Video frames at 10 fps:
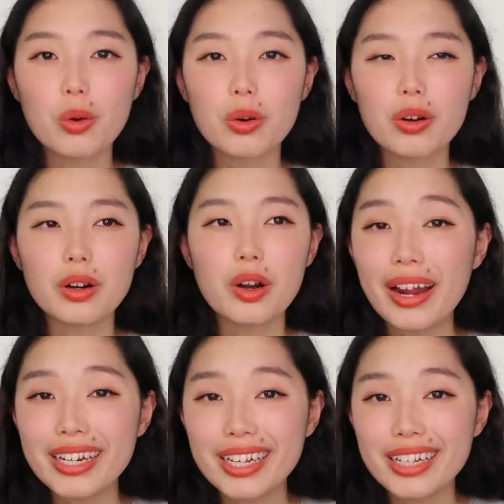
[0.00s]
or
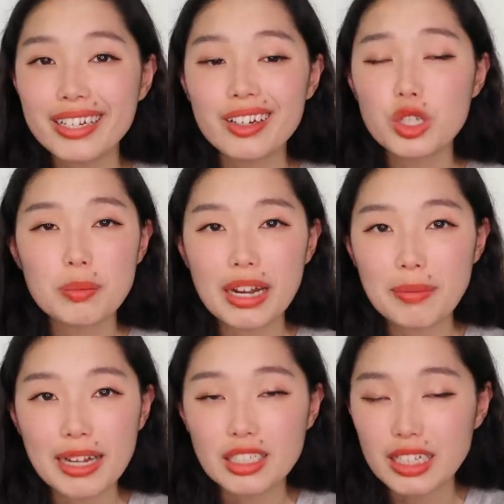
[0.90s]
writing, using my
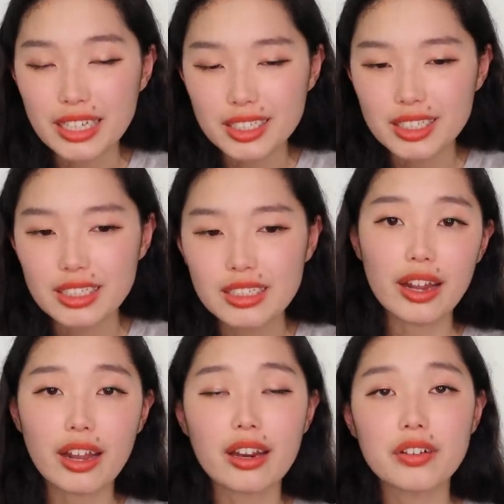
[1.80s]
imagination.
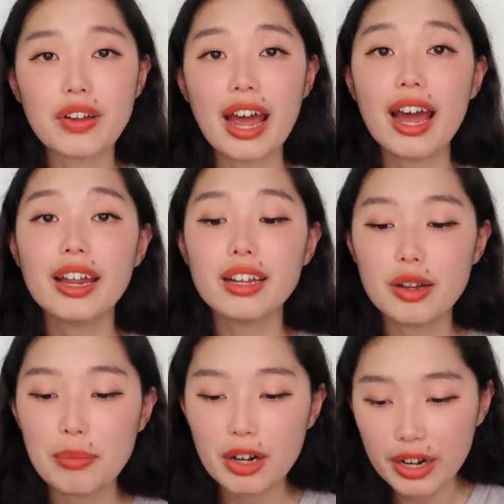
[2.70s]
I kind of had
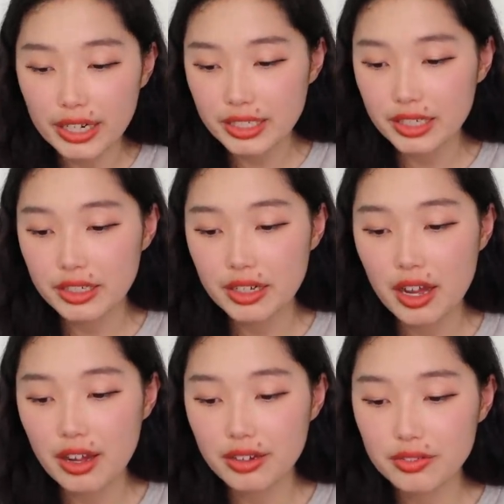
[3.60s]
a better idea
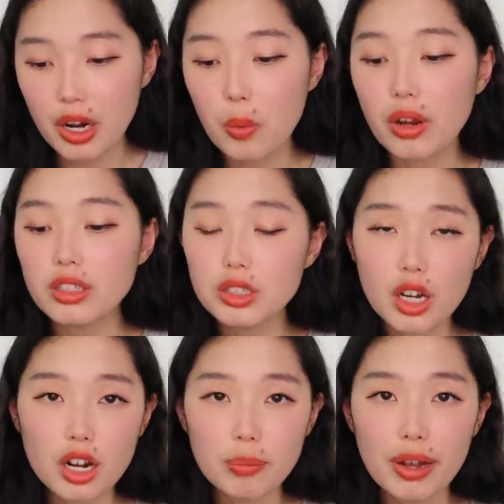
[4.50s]
of what I wanted to
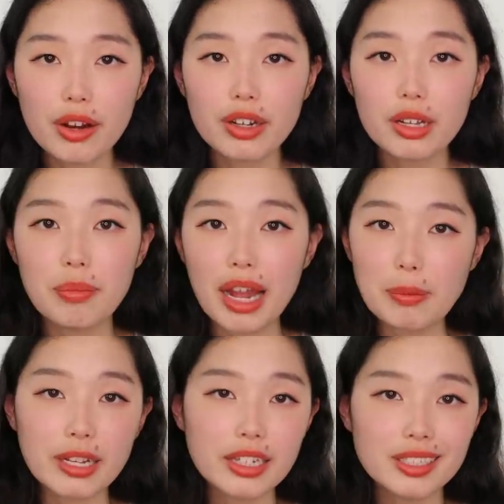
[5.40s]
talk about in my
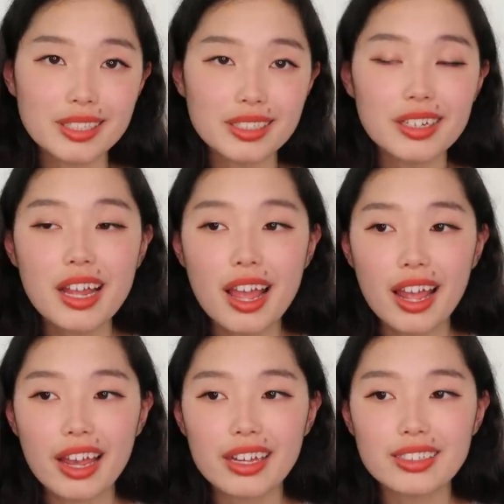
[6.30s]
application
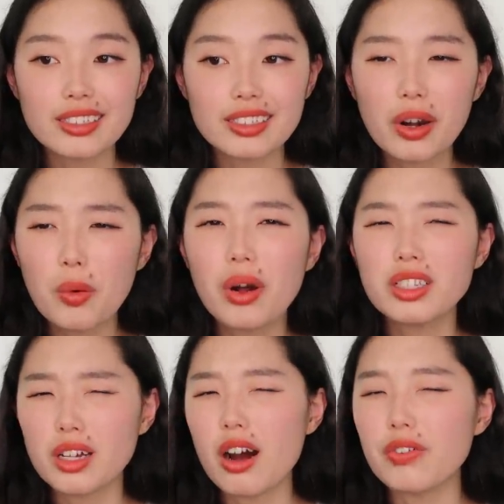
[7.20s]
and what I
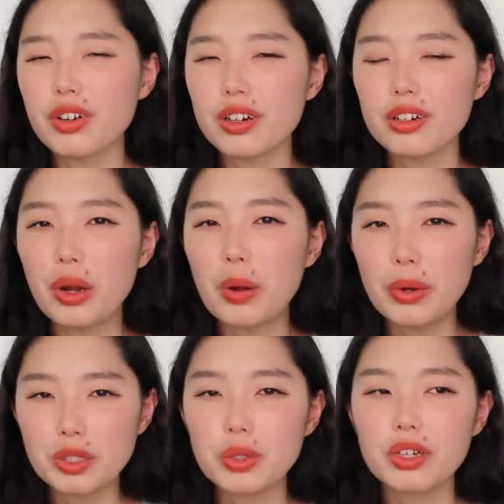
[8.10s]
wanted to offer when I
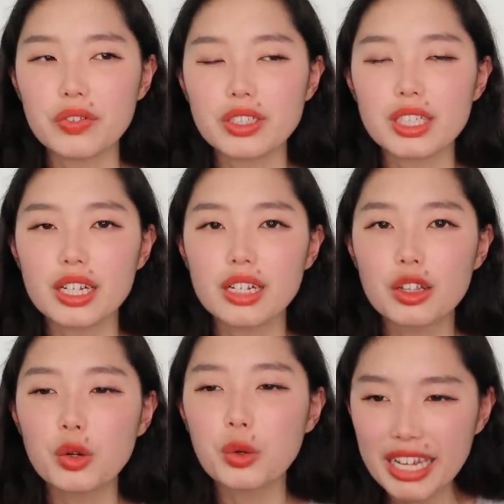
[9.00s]
went to a university.
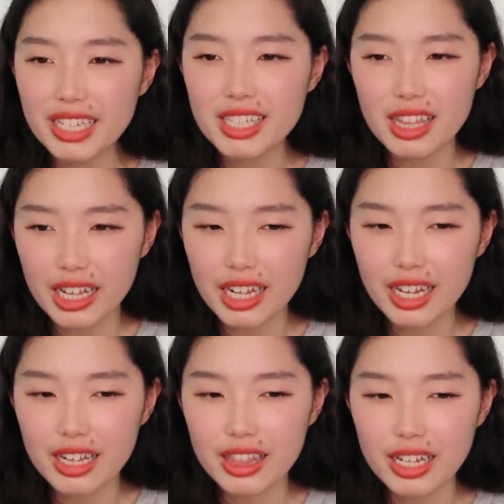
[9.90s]
The biggest thing
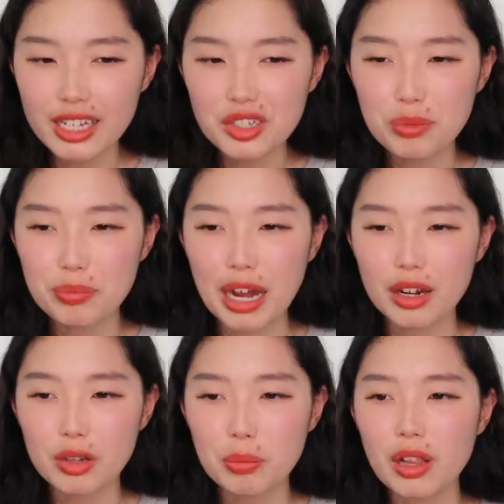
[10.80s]
I think
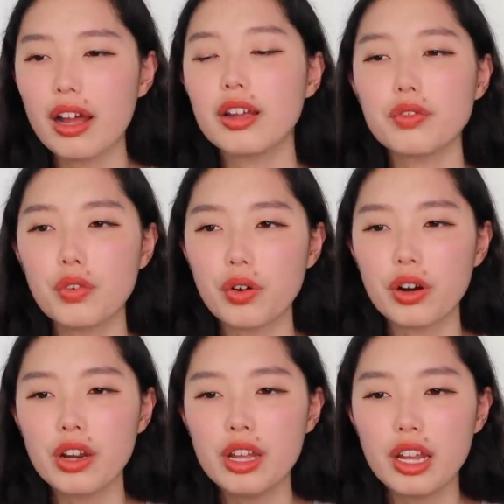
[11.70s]
about applying for